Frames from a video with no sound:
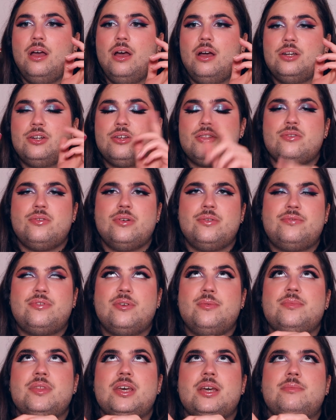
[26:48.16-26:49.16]
another one
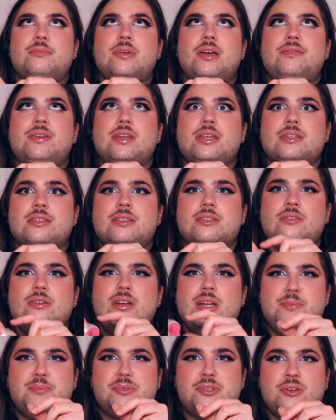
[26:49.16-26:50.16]
from them. I think it's the
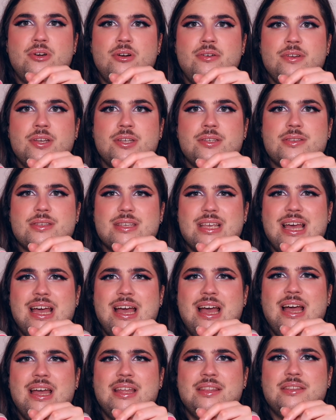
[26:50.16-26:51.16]
Lip Service,
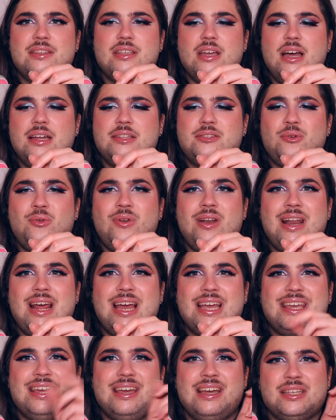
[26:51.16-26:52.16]
and I don't
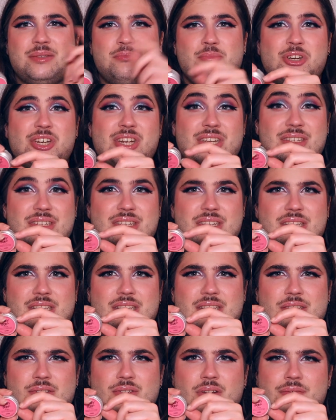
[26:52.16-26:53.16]
like it as much as this.
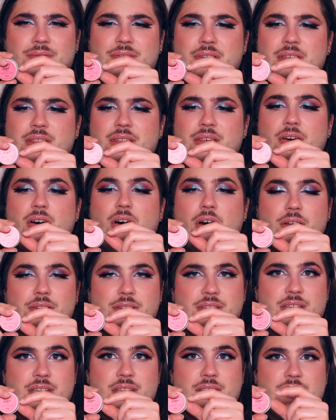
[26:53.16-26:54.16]
So I think the
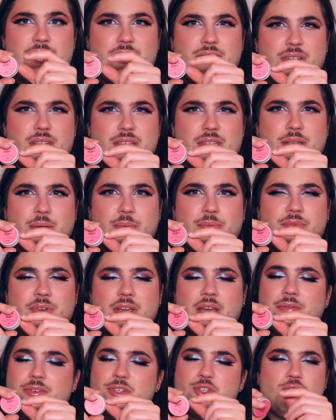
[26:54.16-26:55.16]
honey is doing
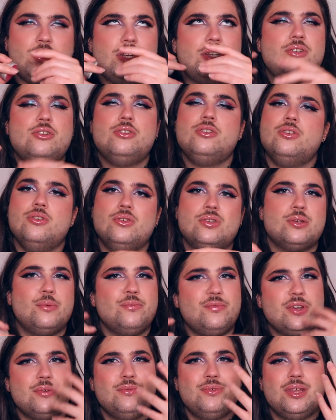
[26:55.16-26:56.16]
something. I was trying to use
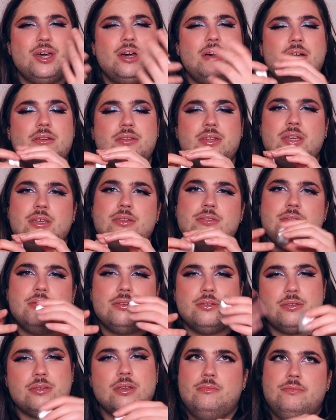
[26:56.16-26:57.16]
something with a honey
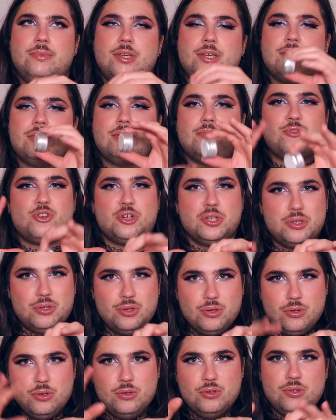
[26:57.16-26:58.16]
because I'm trying
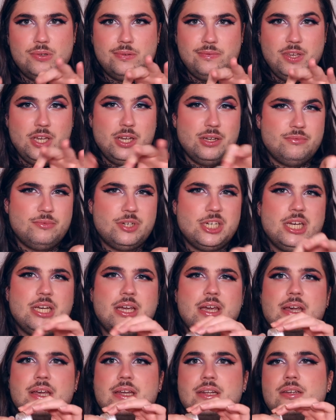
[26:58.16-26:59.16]
to use vegan when I
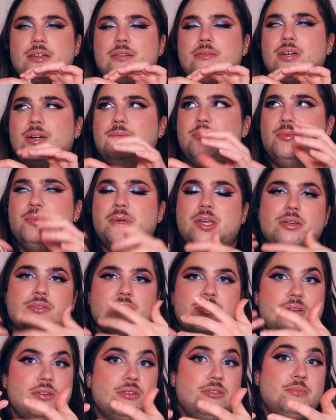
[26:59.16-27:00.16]
can, and I'm a bit
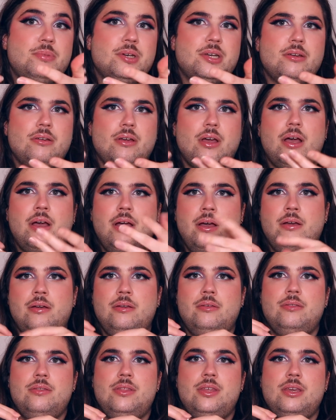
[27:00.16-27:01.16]
concerned about how
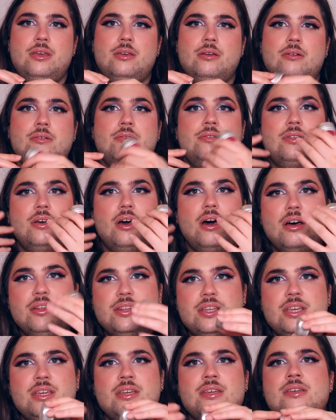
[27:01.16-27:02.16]
the
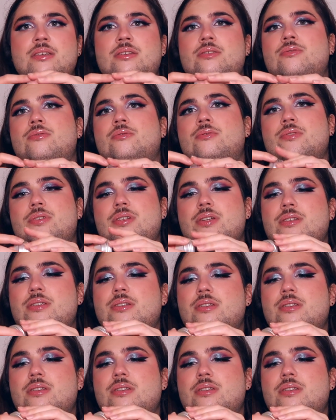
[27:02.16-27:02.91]
honey is sourced and